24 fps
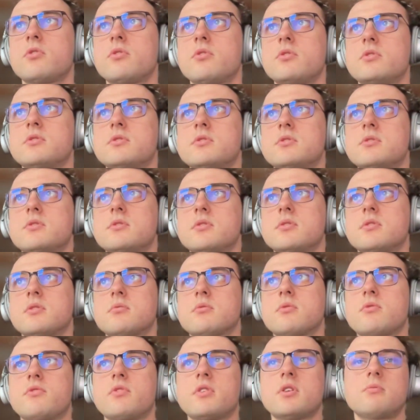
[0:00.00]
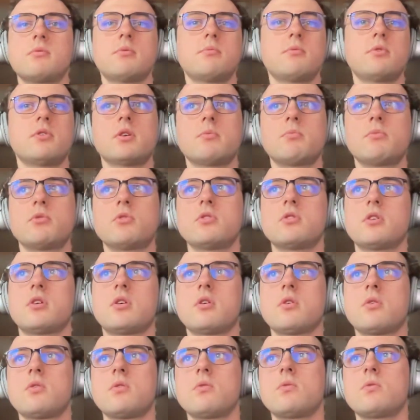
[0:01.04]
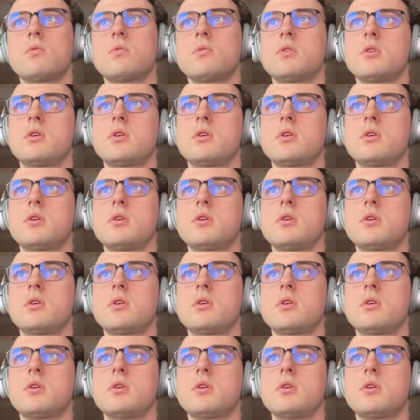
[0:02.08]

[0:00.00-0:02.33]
This is the Grafana Mimir Community Call.